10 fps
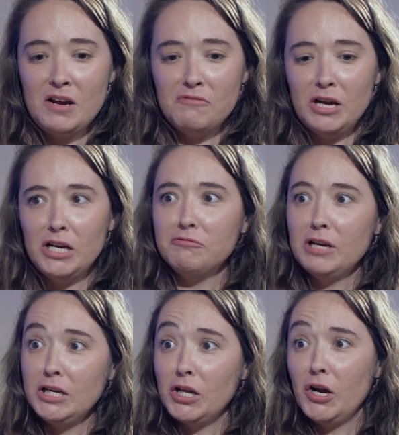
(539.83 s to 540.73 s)

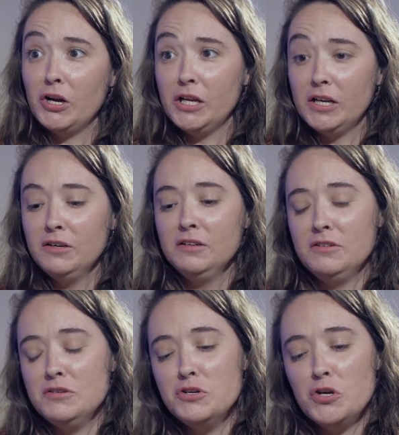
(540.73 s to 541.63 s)
relearning
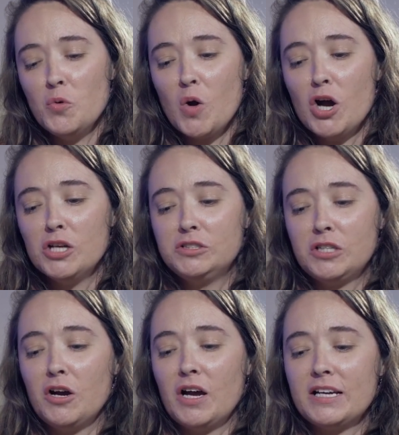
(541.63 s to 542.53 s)
new words, so I